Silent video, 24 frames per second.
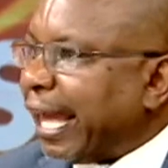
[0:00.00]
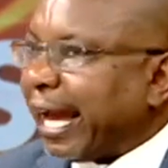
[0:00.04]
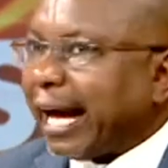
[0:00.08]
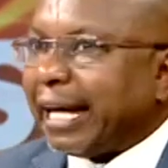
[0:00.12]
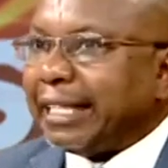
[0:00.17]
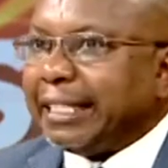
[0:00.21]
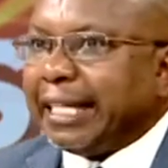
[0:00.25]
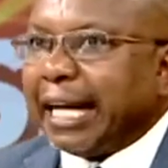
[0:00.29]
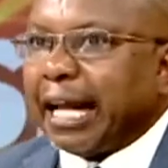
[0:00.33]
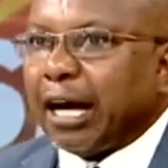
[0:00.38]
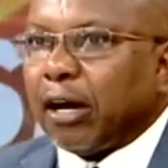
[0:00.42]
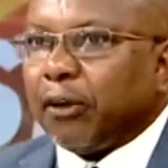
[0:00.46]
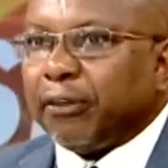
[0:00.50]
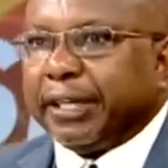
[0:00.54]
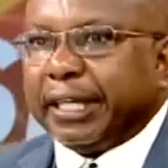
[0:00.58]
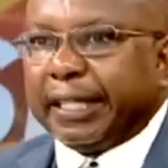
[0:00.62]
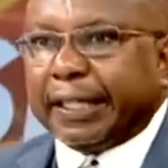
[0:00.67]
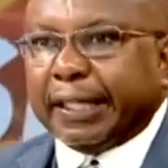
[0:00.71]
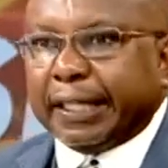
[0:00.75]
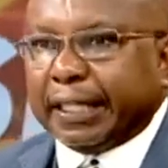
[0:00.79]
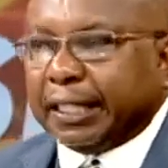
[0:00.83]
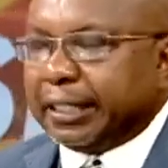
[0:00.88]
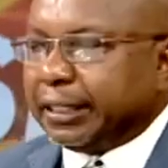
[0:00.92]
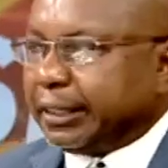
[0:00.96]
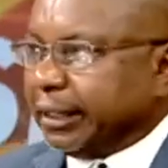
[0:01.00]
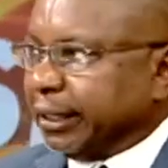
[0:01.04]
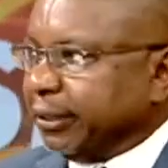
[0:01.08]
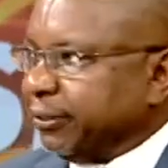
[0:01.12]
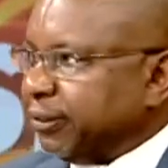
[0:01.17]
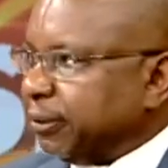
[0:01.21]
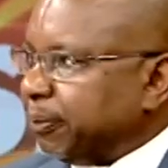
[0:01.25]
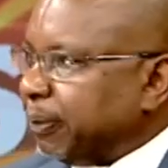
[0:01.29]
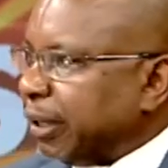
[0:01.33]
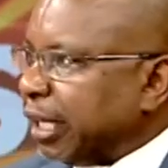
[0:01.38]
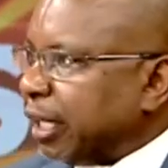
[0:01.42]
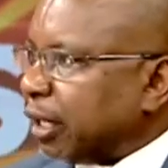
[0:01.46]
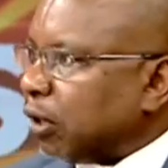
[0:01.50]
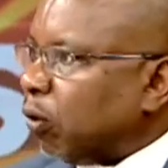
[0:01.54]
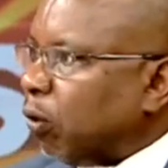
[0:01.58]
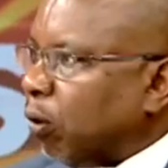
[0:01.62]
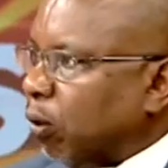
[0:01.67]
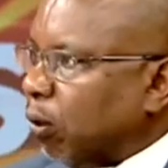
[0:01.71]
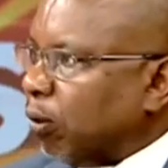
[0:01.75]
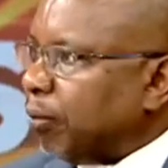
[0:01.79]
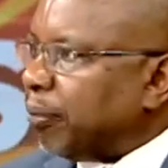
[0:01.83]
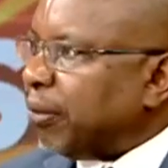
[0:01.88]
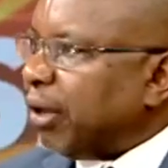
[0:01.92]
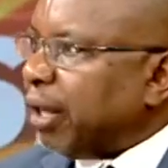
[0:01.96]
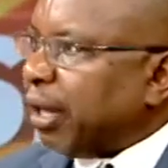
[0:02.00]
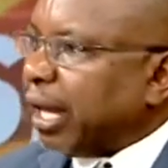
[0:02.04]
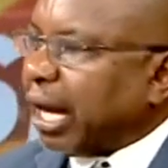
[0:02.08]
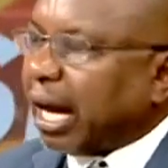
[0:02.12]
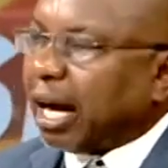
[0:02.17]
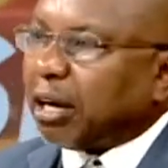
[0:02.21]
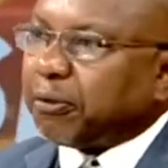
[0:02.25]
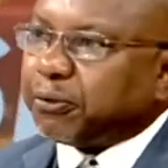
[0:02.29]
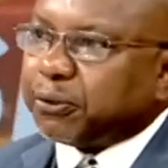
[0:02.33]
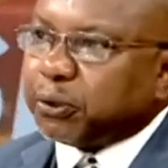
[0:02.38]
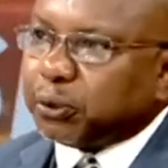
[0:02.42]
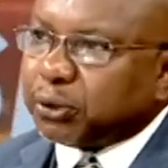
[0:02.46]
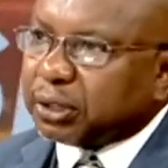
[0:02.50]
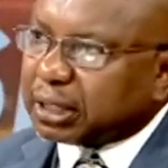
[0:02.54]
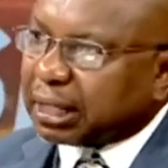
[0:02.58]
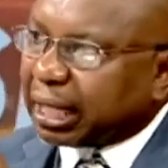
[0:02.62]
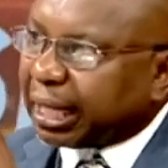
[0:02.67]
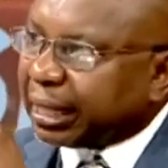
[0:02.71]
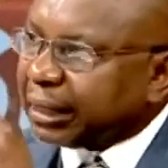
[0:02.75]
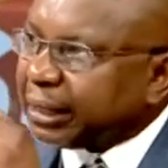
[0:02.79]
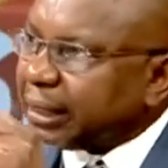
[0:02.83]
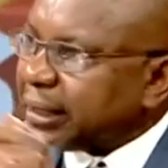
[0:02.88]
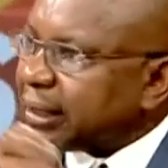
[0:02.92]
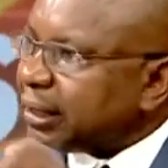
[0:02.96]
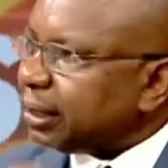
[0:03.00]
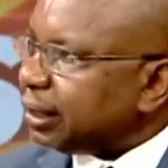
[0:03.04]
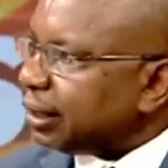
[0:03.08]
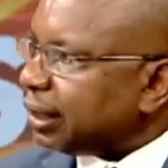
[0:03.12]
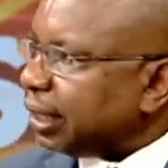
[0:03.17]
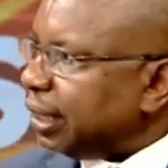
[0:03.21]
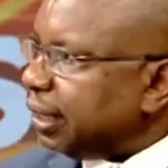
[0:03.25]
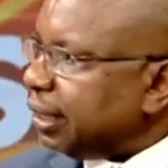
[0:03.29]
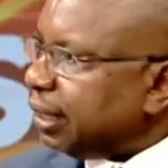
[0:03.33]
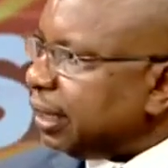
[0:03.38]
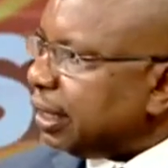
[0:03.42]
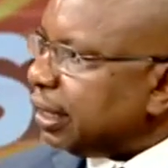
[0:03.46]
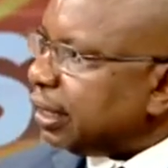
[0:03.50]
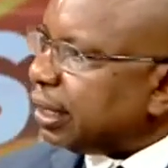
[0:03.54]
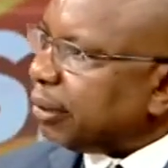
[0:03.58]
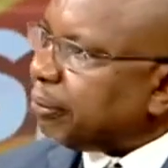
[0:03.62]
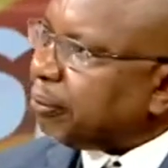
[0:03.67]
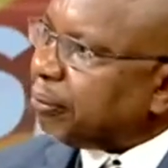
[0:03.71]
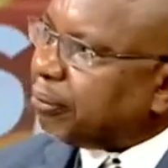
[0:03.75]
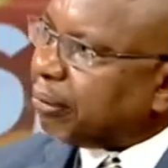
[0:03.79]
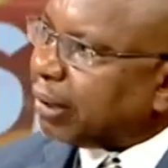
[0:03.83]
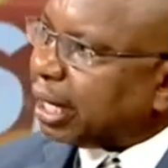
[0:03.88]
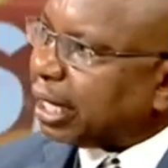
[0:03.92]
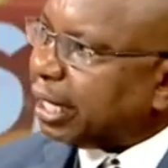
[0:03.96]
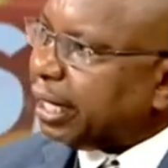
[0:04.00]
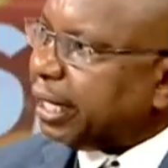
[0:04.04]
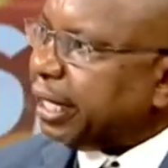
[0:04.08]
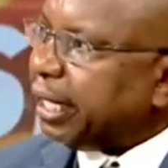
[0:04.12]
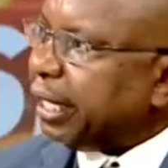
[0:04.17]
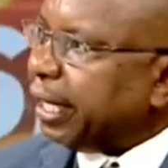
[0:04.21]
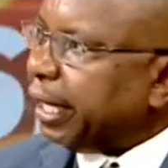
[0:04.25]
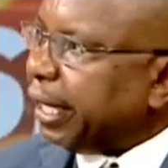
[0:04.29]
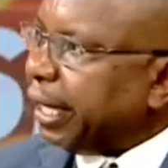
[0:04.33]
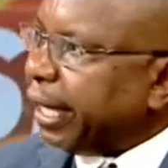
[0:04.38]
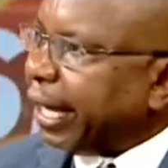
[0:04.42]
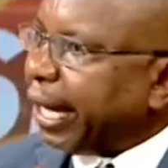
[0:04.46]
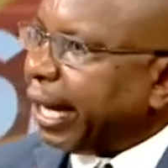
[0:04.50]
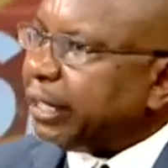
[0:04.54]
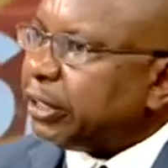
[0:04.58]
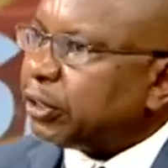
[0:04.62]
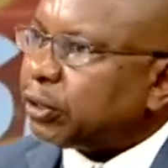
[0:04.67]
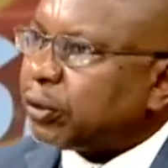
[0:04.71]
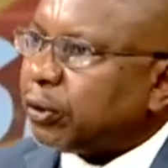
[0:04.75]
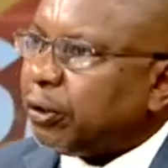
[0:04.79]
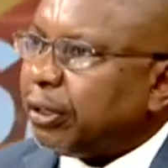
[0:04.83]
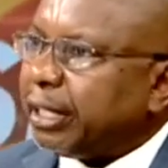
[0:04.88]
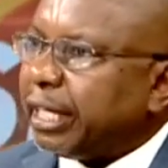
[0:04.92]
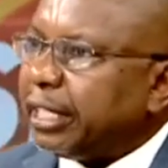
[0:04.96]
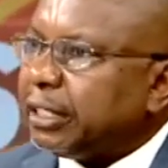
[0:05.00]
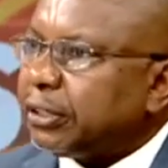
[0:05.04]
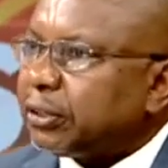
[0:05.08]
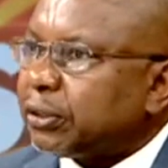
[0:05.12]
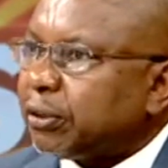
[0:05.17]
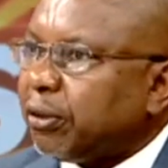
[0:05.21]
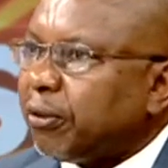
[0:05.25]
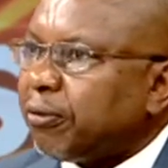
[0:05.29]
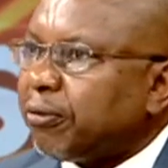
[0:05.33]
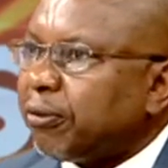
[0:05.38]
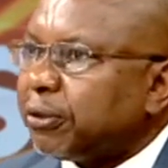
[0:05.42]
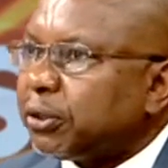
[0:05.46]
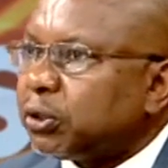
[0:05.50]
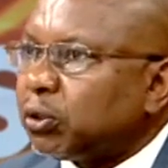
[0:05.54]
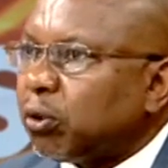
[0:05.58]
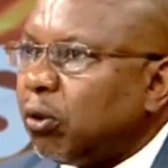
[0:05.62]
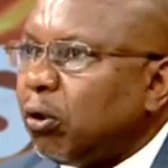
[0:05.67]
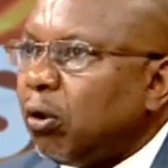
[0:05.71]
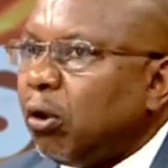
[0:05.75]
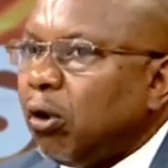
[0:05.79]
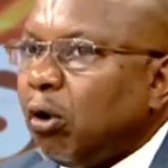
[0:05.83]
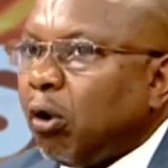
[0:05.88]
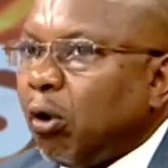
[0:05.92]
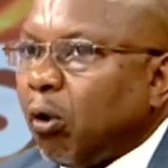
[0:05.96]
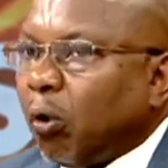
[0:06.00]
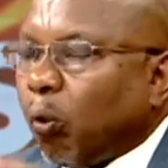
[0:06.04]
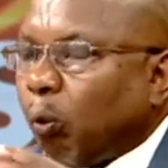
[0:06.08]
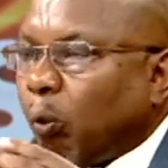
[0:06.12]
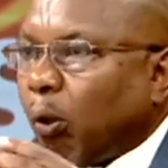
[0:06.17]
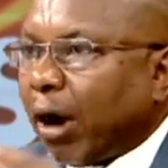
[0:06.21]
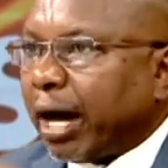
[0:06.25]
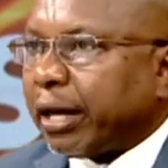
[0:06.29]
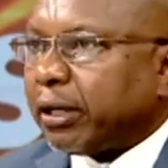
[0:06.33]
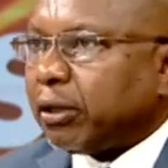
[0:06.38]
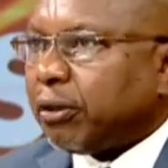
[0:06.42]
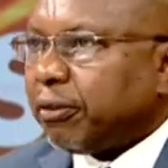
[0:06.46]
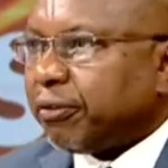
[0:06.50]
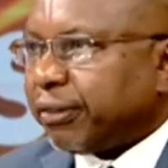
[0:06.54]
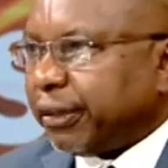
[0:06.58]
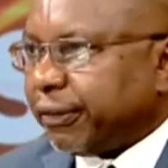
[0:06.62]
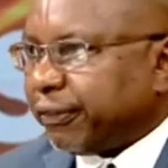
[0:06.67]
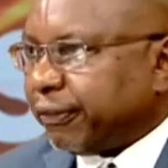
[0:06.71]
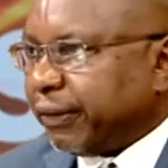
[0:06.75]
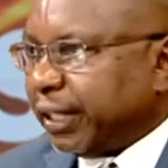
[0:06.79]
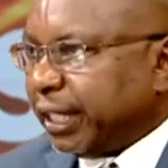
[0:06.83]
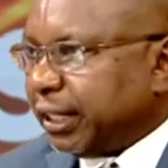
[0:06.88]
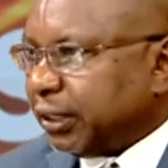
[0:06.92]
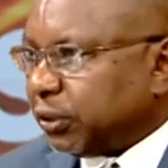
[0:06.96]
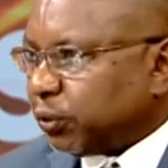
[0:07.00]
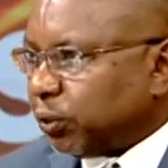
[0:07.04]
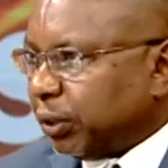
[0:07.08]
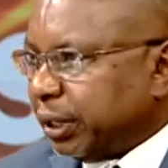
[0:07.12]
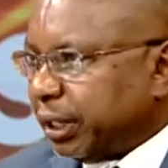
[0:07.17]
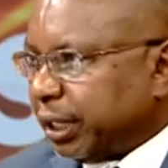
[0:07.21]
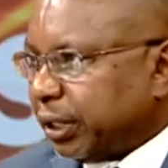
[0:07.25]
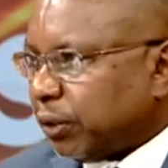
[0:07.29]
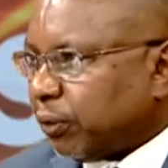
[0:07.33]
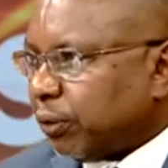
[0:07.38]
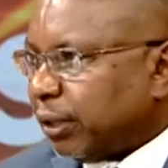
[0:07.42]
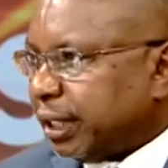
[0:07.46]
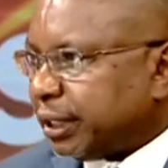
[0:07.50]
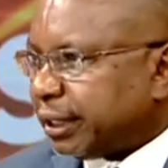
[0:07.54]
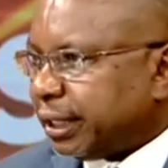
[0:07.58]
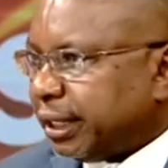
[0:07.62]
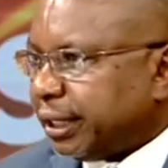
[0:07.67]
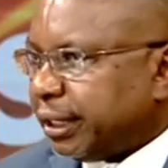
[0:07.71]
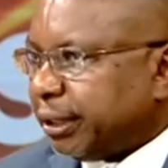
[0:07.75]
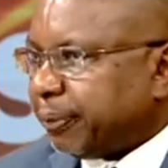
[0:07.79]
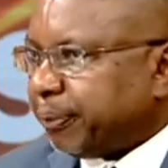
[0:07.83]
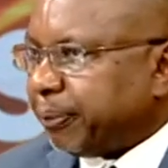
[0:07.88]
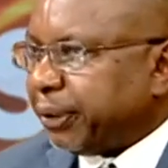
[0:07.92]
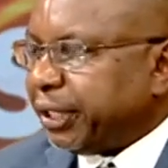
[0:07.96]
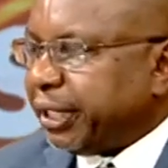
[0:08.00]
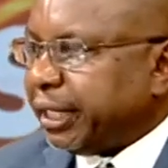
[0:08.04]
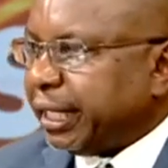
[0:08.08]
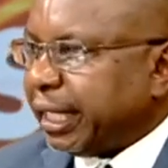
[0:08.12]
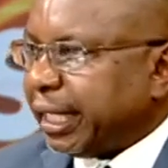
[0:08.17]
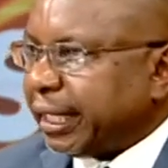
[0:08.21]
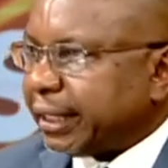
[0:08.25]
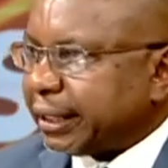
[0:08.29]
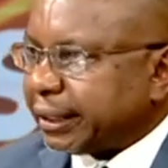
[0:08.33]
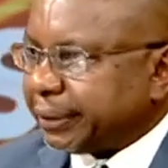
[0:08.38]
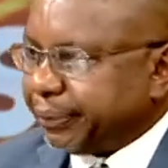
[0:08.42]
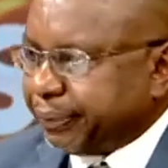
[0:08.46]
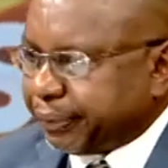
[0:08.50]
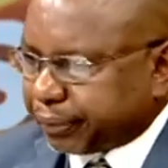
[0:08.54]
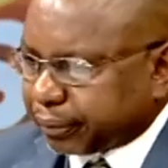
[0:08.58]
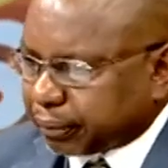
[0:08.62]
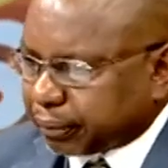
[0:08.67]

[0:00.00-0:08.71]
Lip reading: And now the relatives back home have to start sending them money and so on and so forth. So one of the things we requested the PS